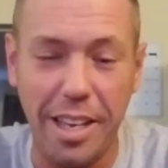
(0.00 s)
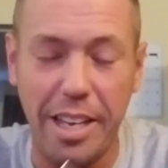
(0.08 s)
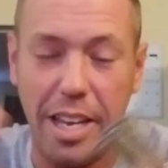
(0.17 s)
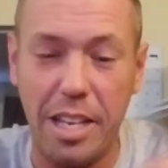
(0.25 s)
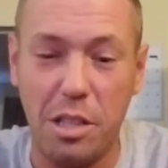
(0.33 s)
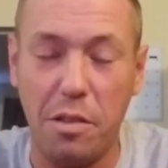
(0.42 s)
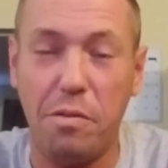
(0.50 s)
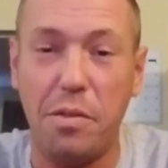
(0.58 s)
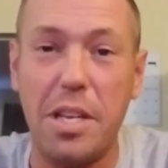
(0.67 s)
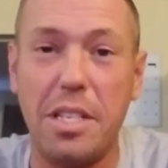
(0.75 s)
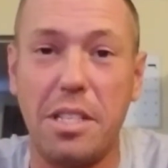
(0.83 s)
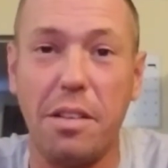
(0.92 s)
it
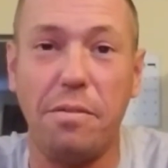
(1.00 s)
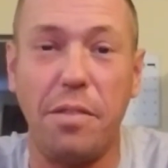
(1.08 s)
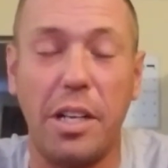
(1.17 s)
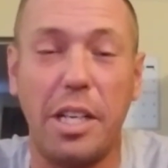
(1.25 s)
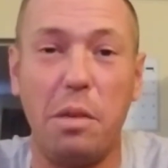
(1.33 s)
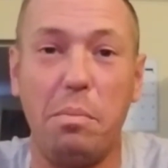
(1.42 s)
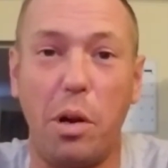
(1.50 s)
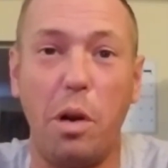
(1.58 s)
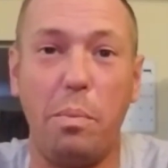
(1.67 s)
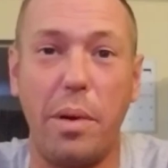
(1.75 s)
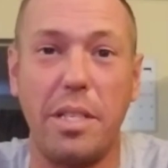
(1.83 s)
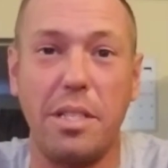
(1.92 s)
defeats the fucking
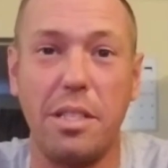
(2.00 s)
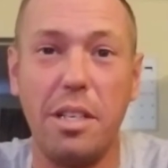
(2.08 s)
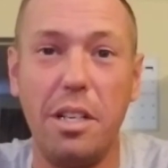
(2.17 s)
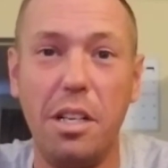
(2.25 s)
purpose.